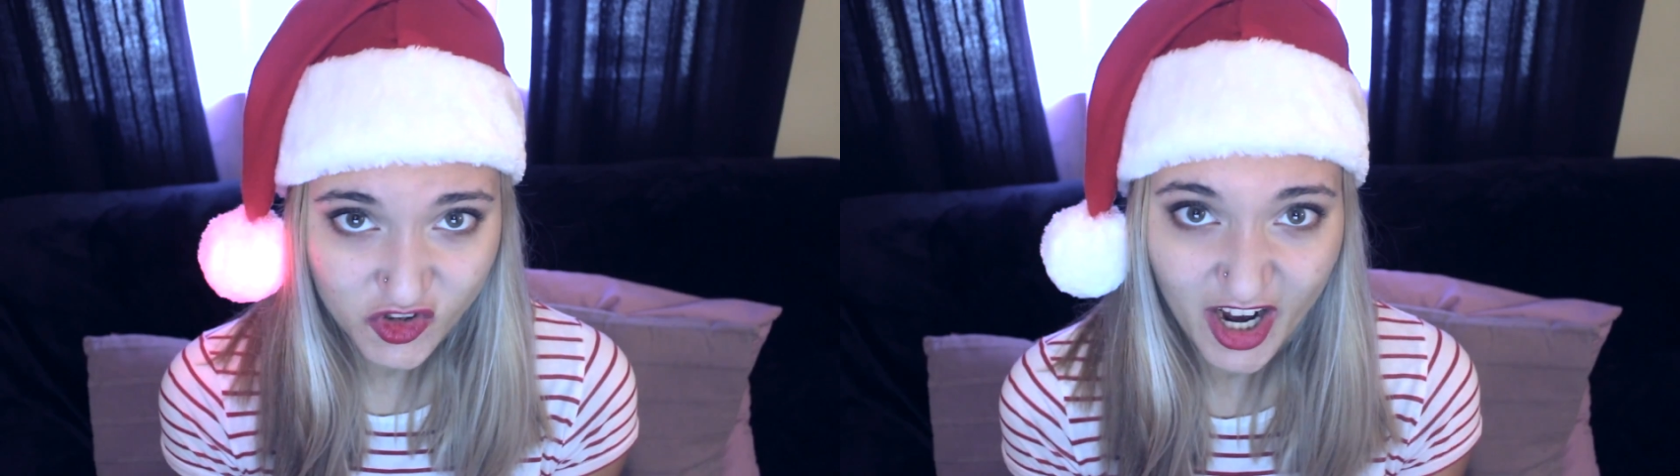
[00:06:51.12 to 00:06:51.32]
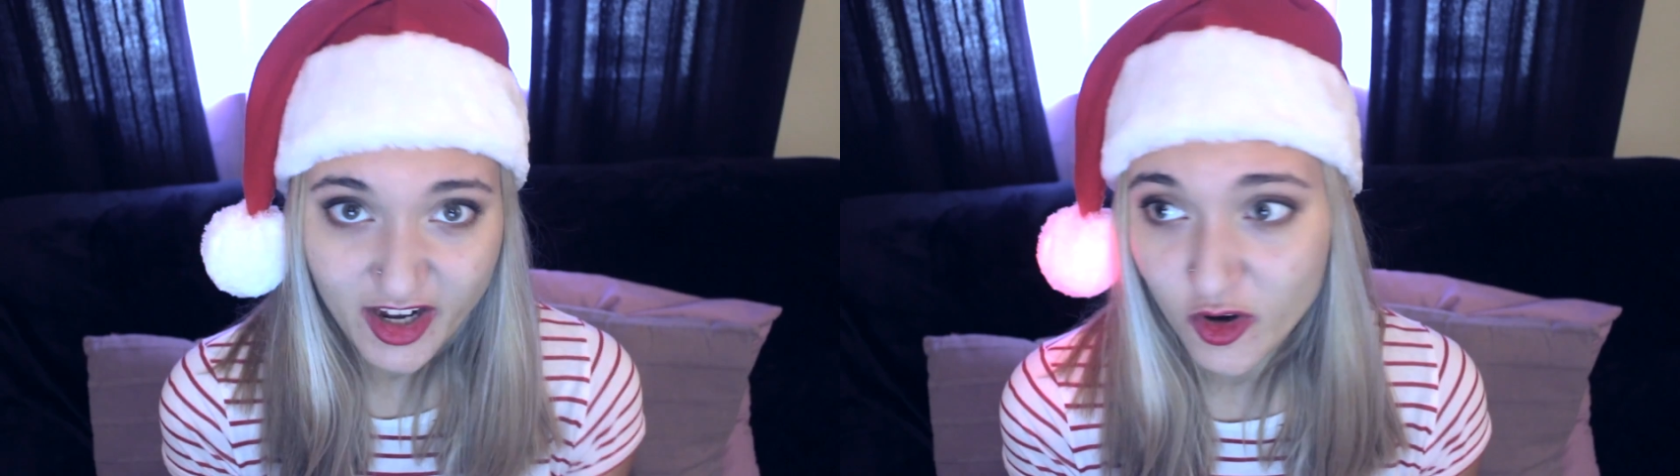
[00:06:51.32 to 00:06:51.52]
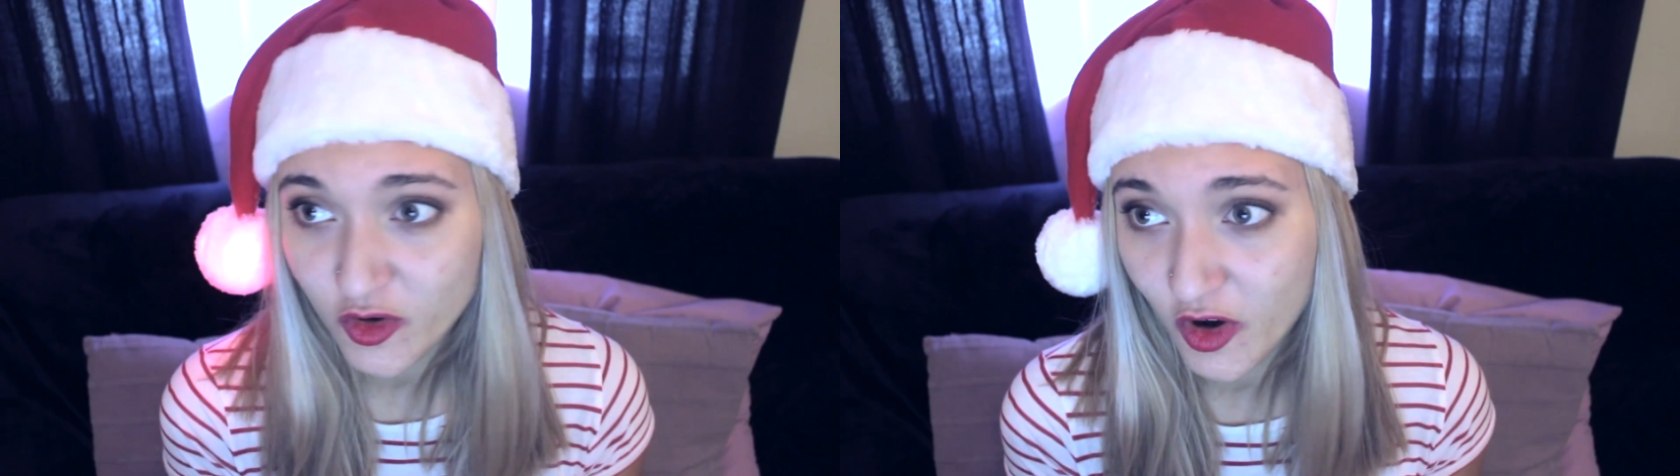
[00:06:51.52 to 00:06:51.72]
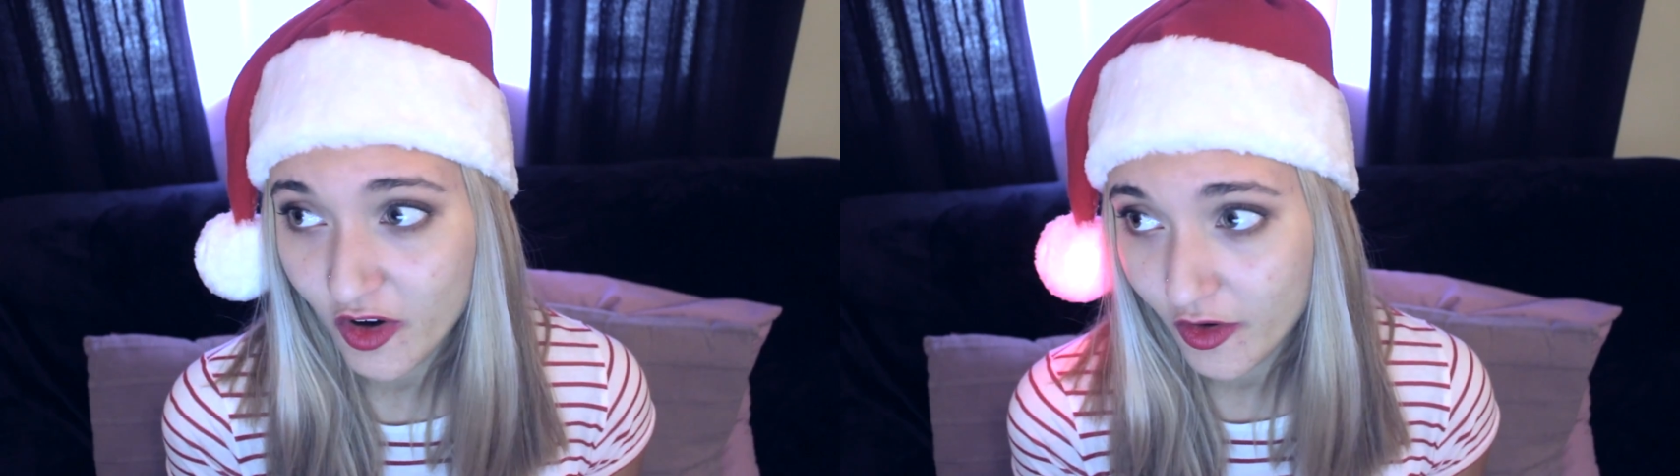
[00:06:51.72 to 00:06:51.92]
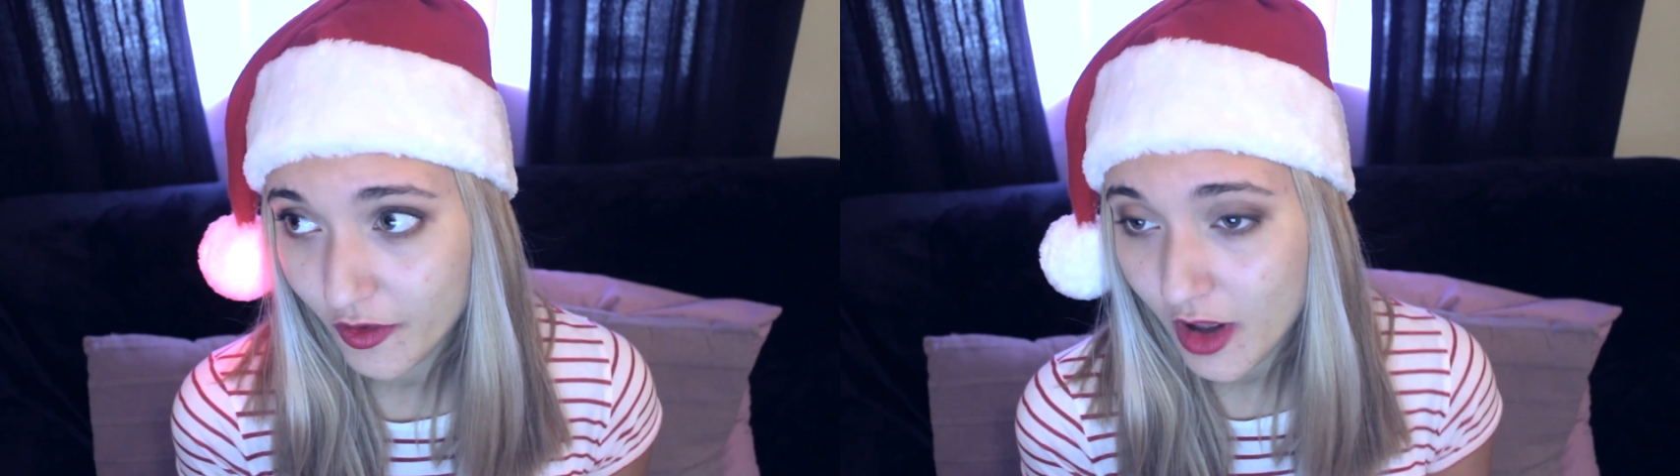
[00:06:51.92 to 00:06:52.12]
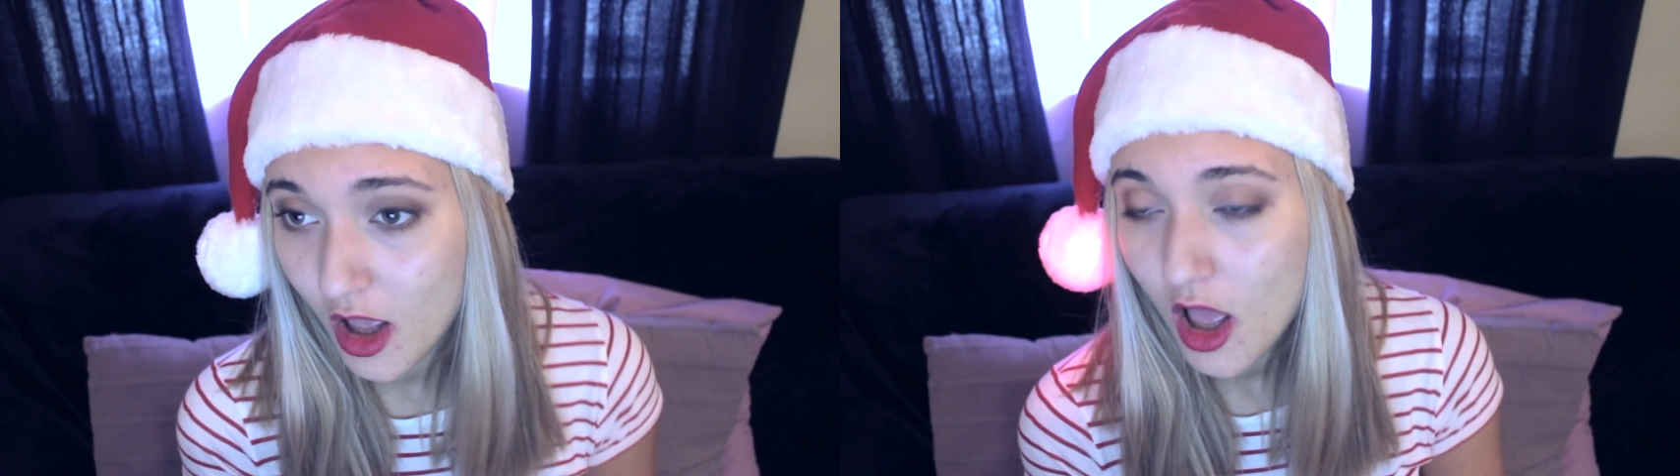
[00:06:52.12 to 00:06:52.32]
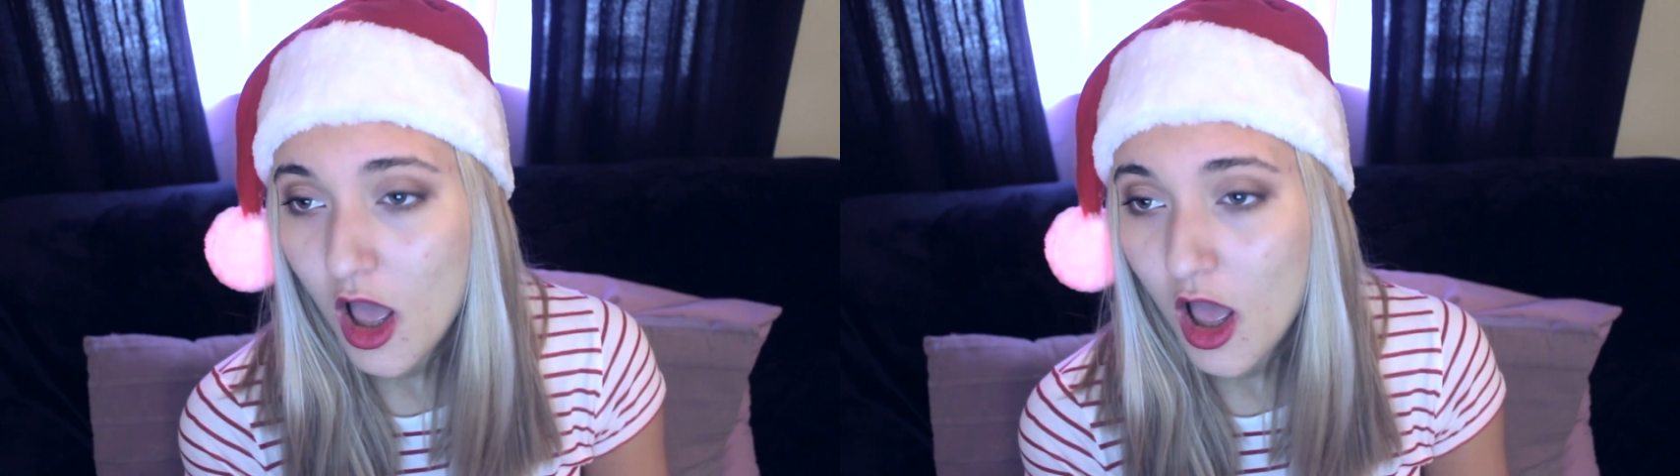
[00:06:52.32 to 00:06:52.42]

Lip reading: don't know.